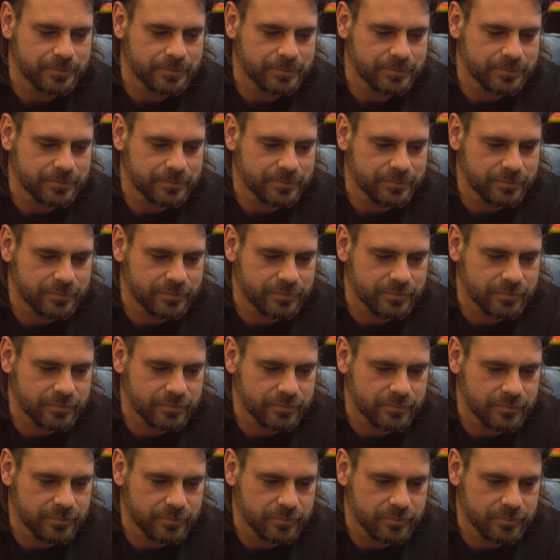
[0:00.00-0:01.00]

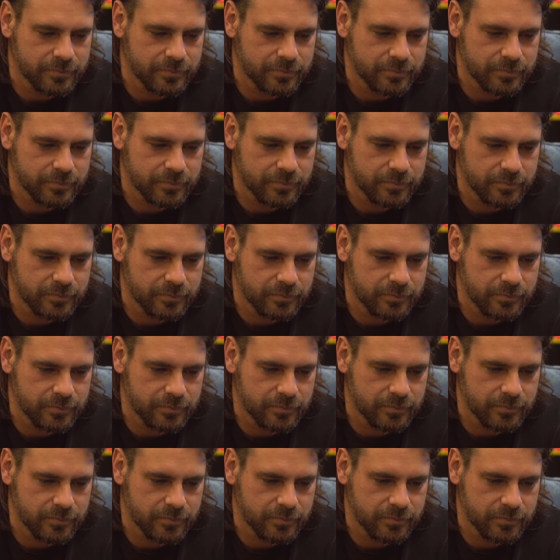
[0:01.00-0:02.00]

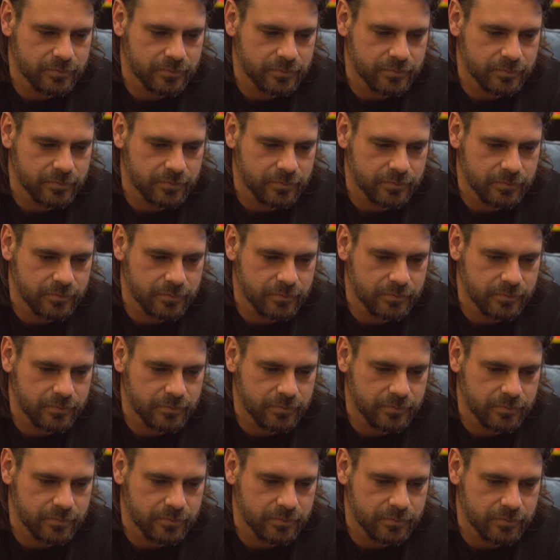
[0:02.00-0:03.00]

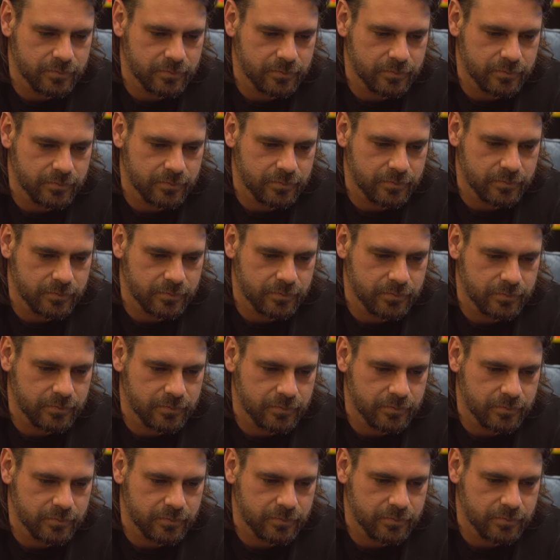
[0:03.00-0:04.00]

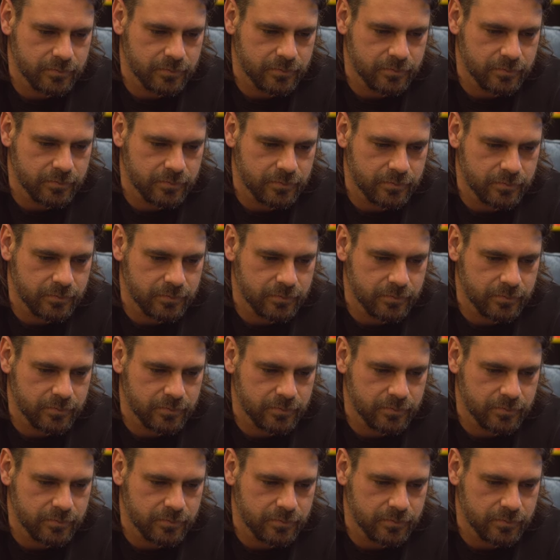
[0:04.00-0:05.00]

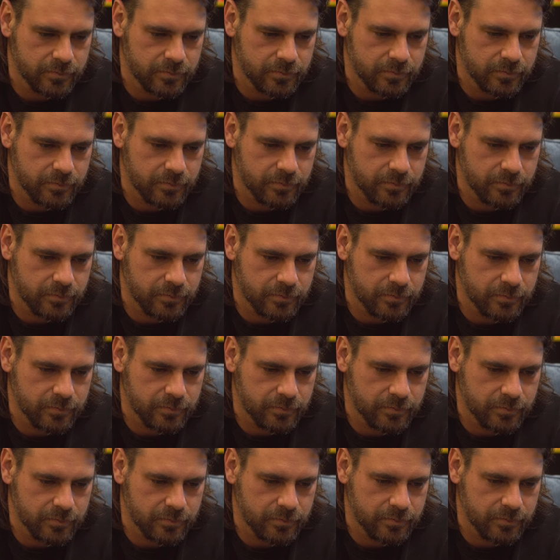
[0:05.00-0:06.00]

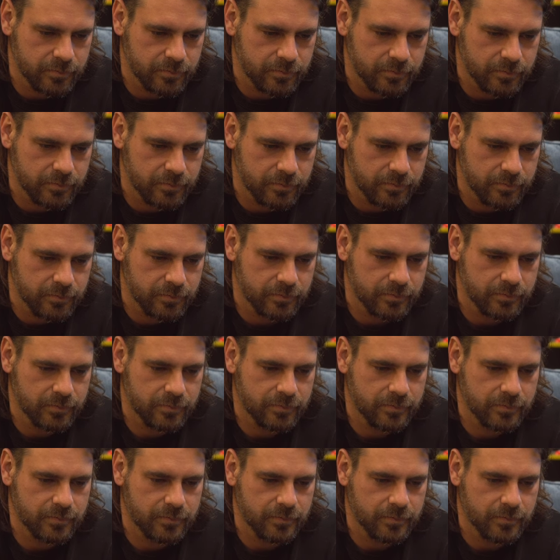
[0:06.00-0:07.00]

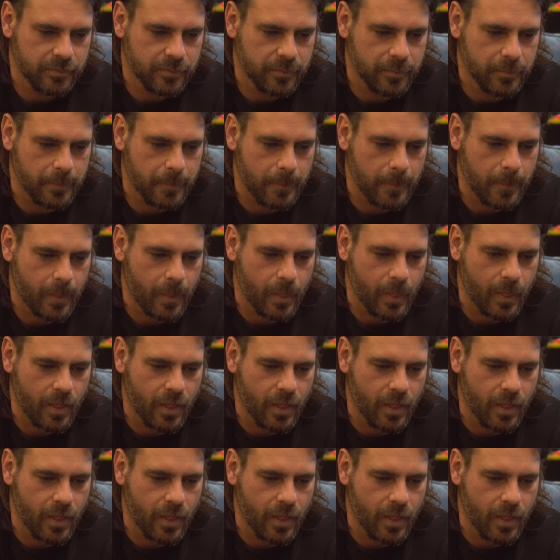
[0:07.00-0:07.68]
(no one is talking)